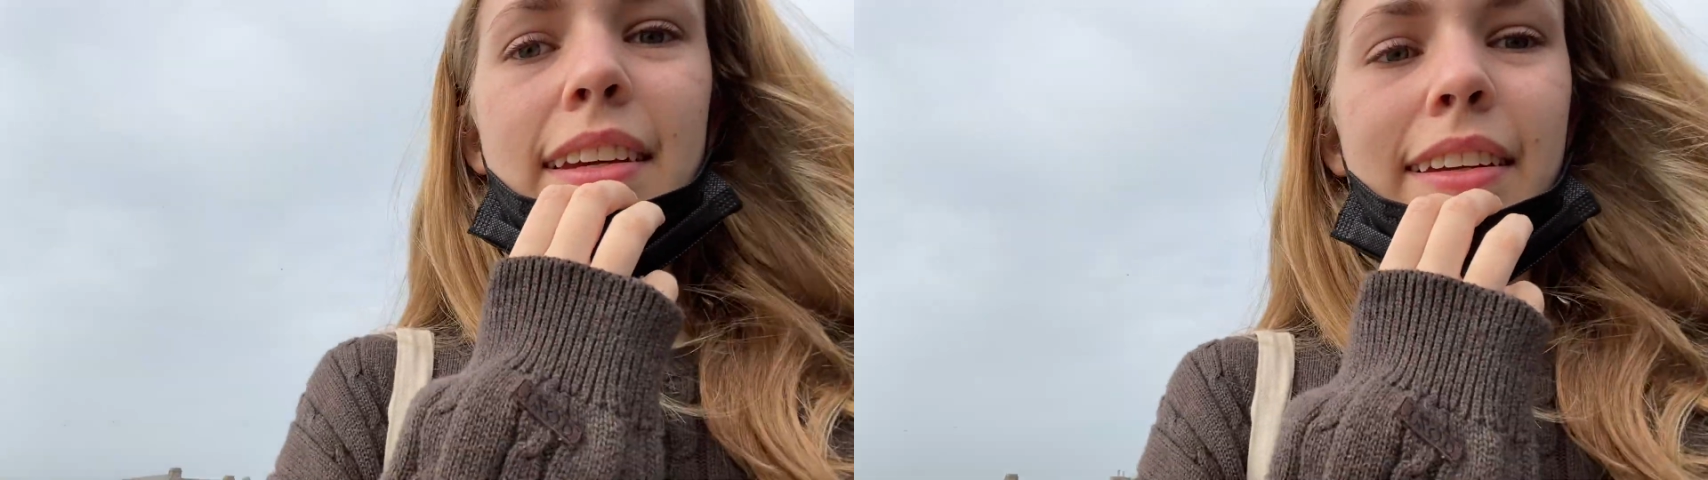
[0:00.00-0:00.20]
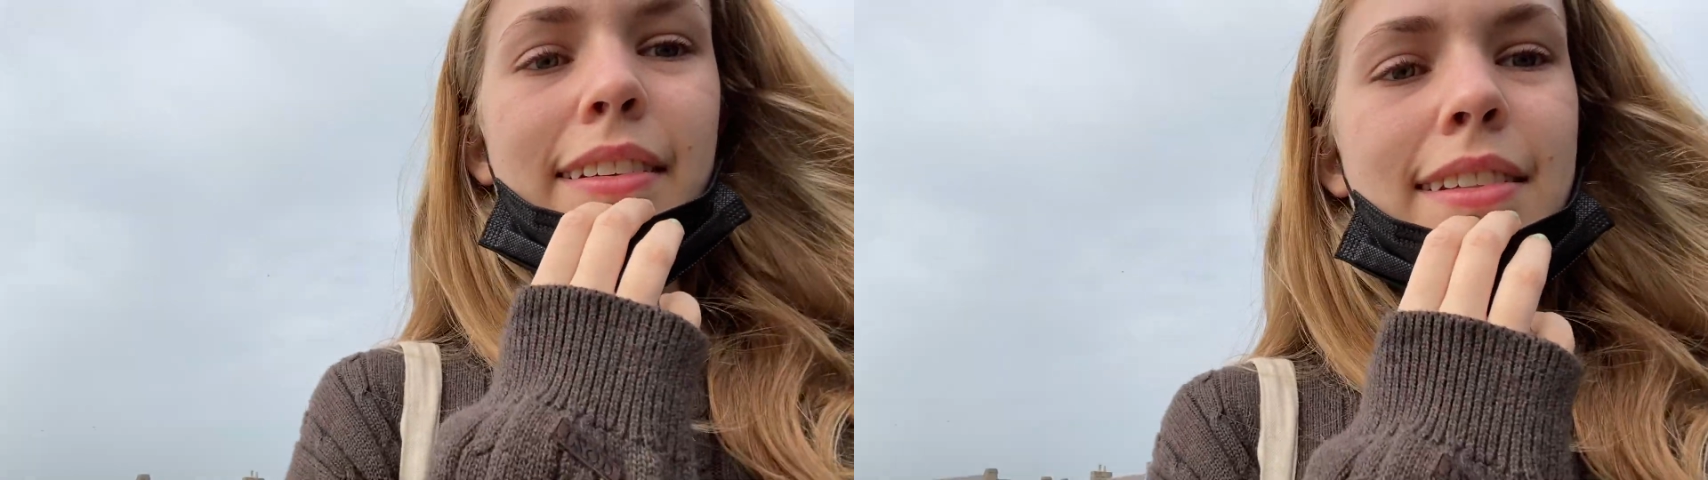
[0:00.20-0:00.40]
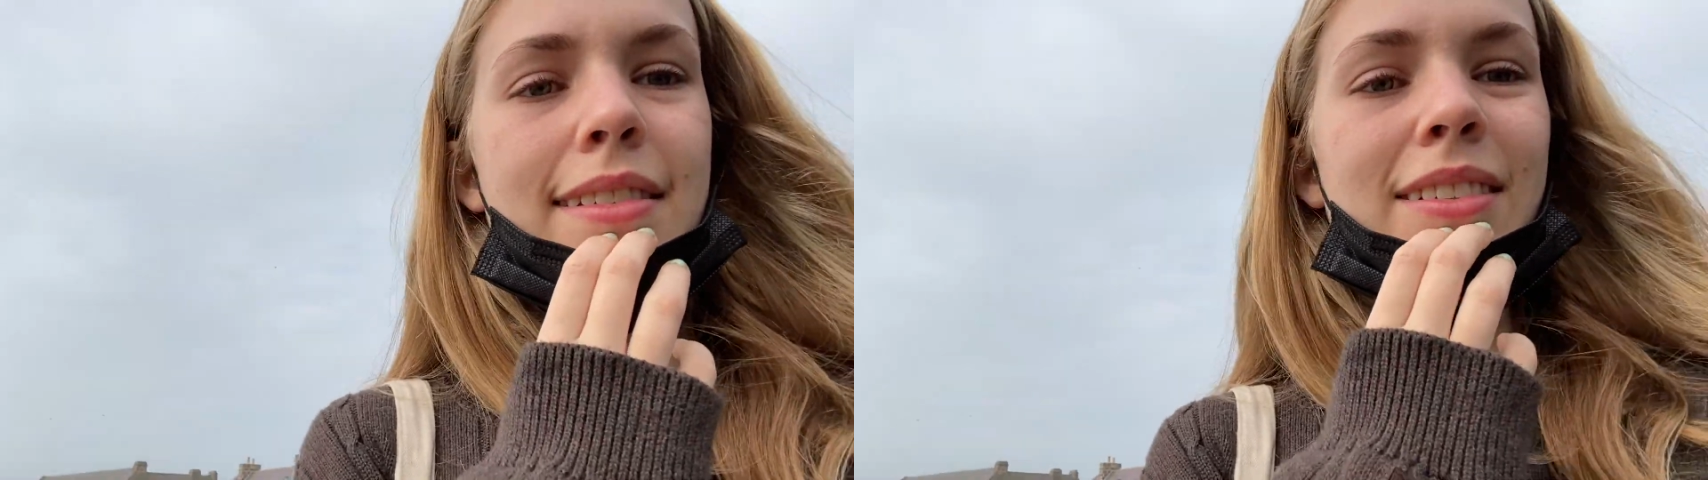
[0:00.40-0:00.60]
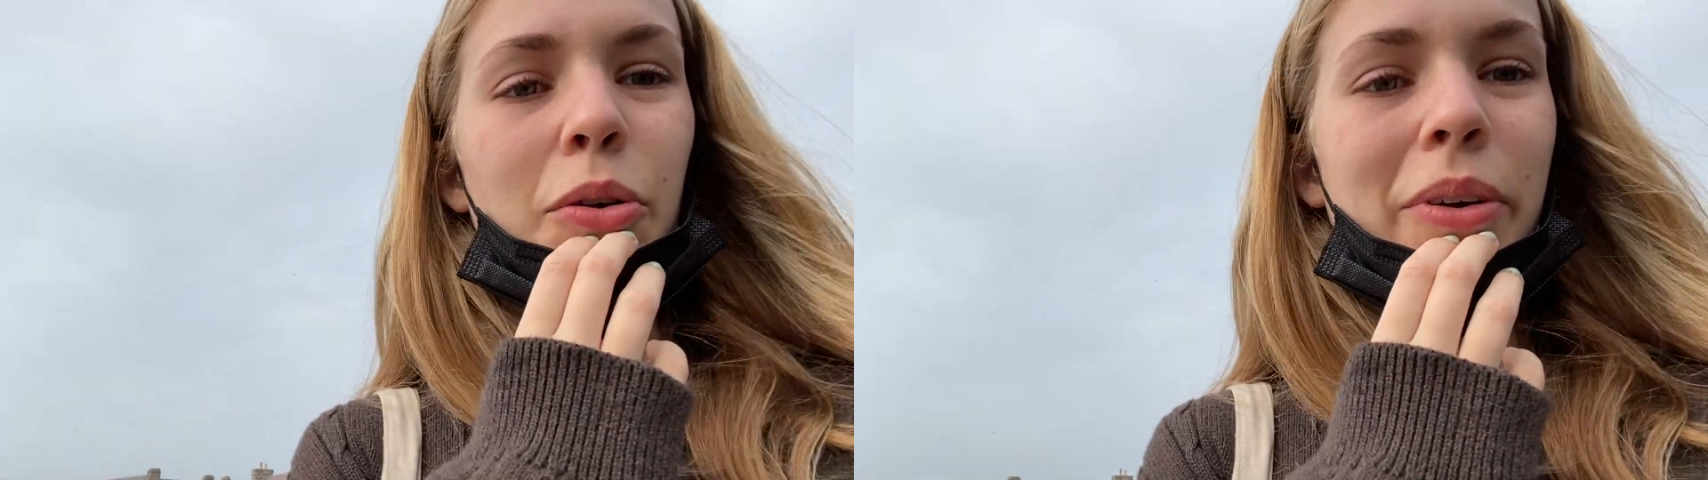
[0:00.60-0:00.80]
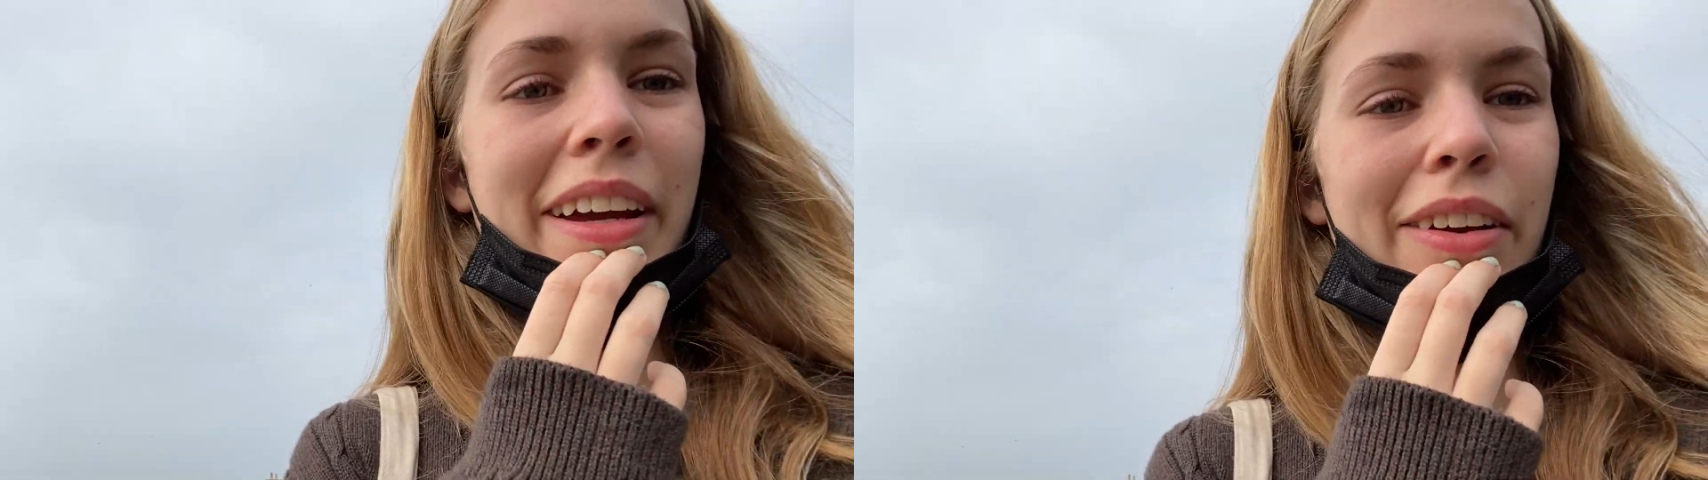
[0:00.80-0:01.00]
in
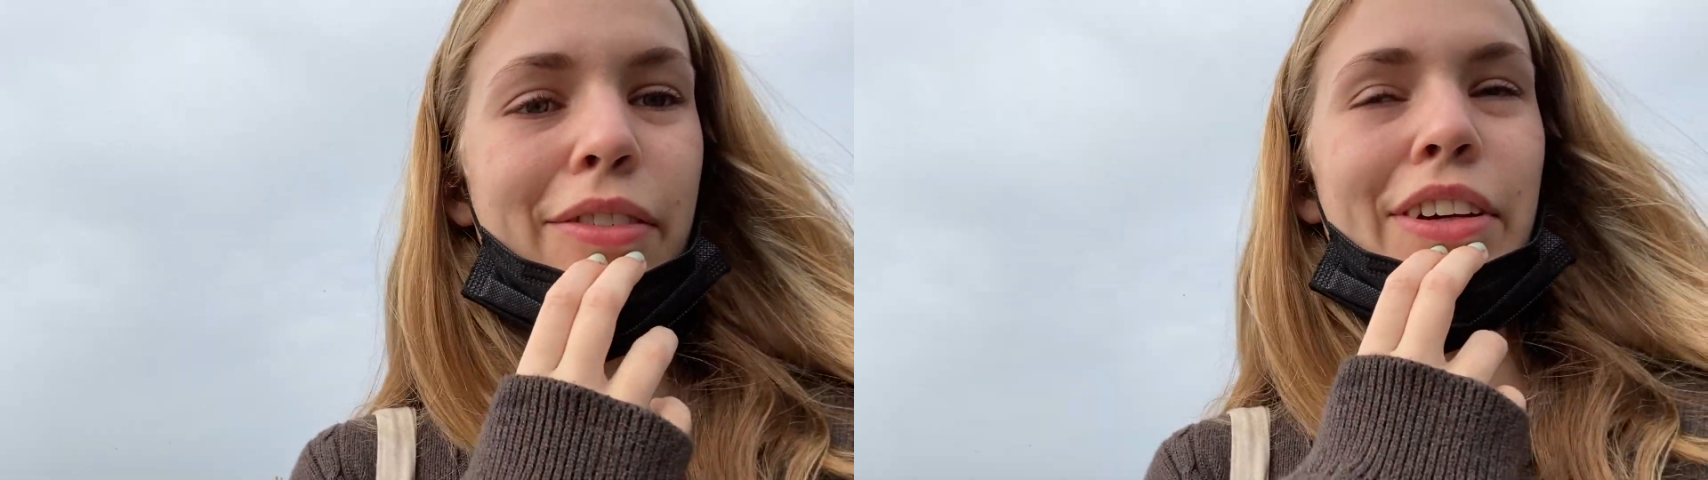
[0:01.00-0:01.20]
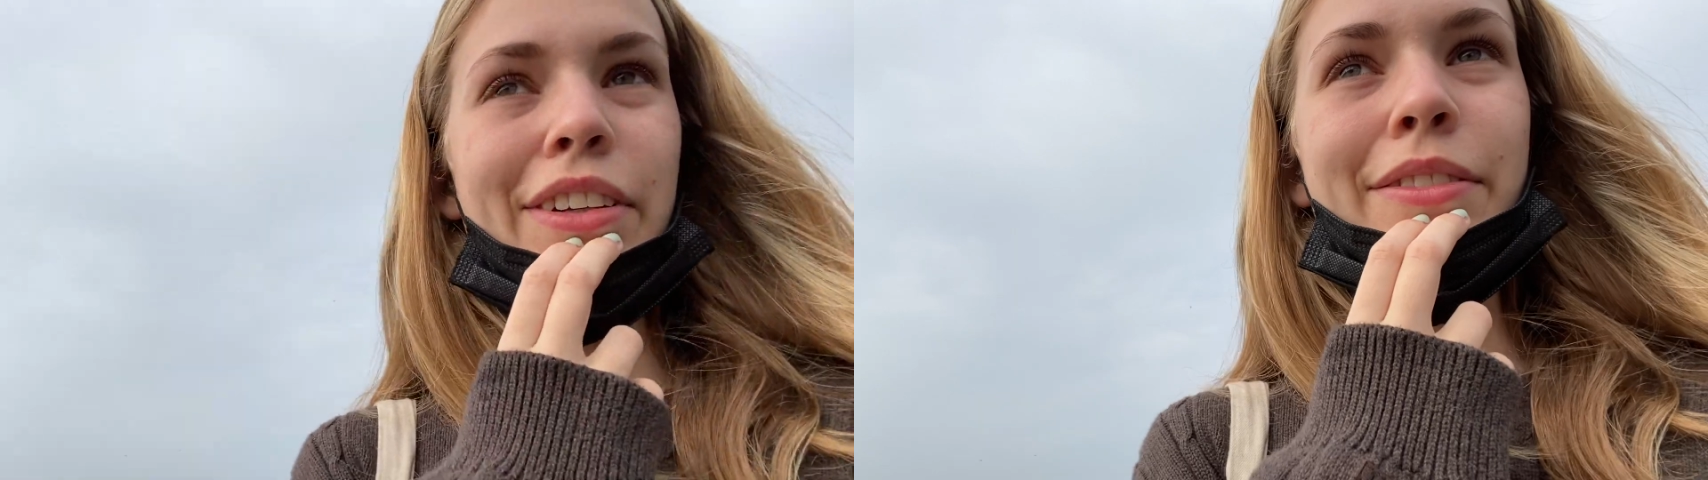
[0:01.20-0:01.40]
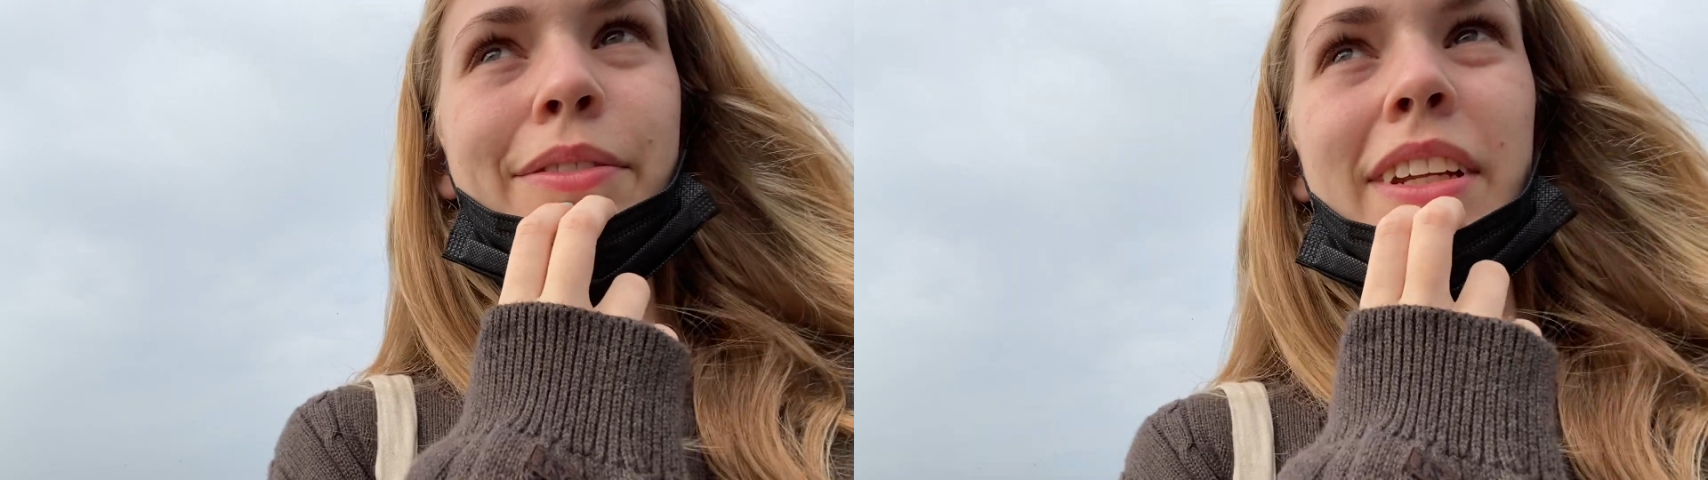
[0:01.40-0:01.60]
Stonehaven.